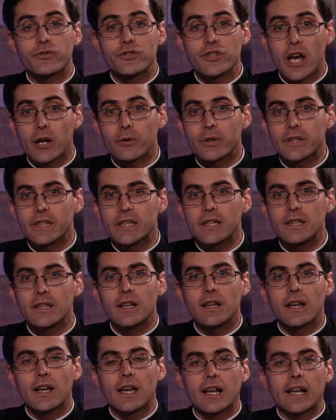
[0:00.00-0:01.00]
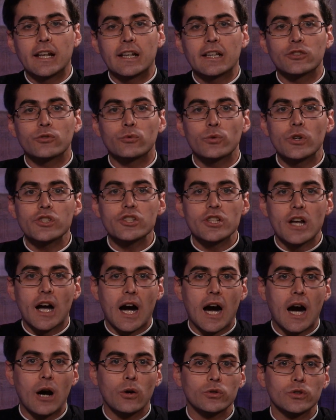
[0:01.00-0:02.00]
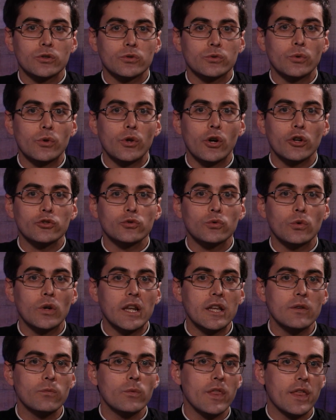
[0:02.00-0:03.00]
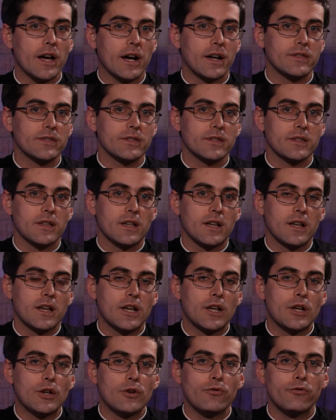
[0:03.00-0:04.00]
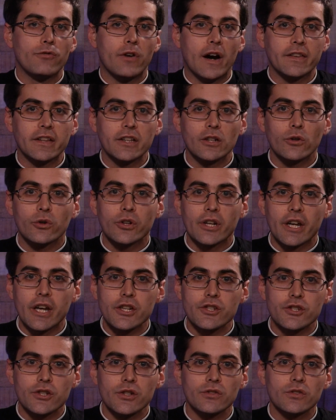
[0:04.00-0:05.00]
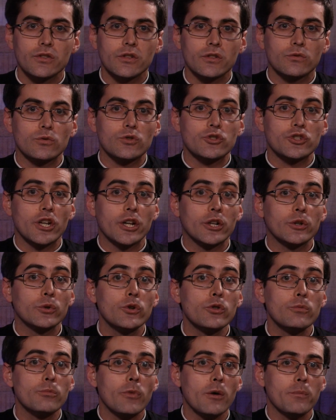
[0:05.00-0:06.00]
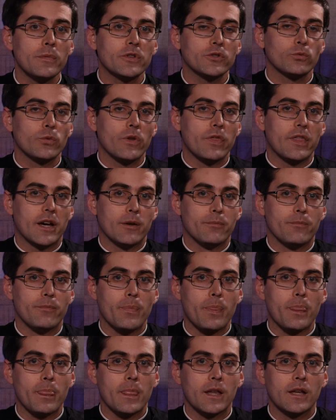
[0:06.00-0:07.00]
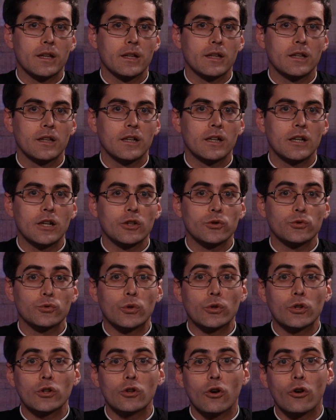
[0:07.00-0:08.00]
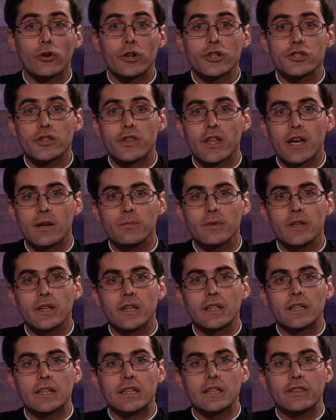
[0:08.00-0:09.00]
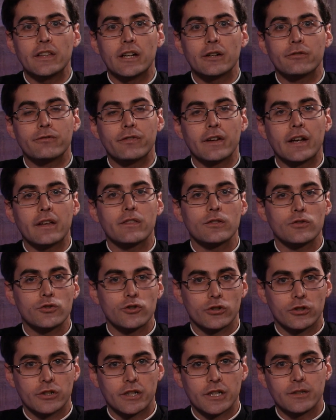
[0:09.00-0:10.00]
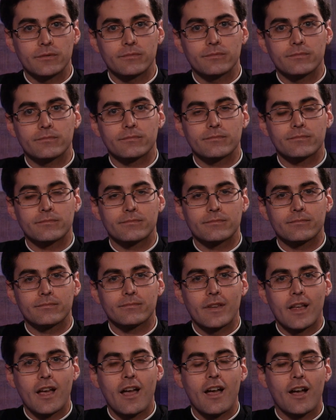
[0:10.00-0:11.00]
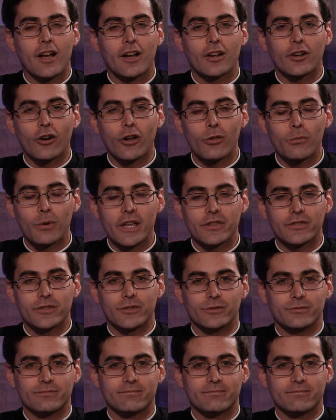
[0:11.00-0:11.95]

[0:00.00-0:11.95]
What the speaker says: charity, let us reach out to those who live with us, finding occasions to share good moments with them, to encourage them in their faith journey. God bless you.